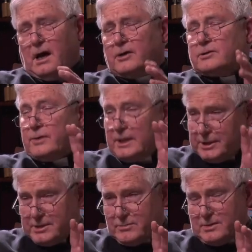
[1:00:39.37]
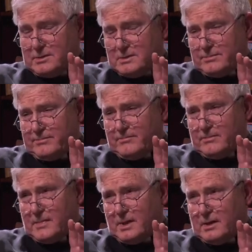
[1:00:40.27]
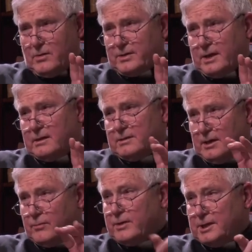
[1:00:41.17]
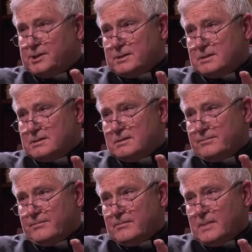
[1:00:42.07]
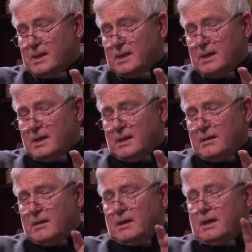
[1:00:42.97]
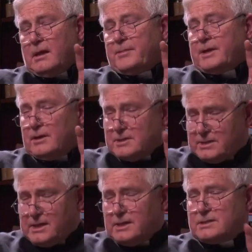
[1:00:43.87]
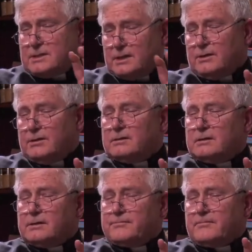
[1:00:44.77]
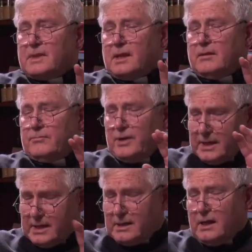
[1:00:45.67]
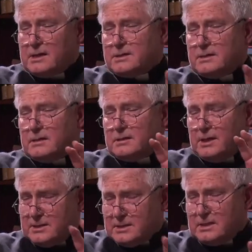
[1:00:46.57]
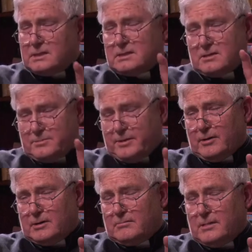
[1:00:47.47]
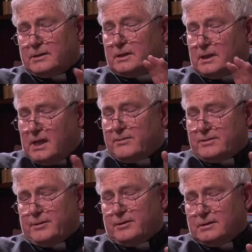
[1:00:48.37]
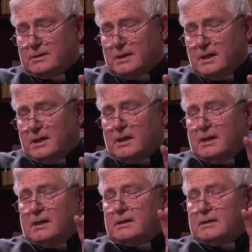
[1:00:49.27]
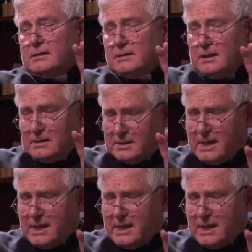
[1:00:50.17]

are the religious ones. Okay, they're religious because they still, recognizing the existence of spirit and that they have spirit, that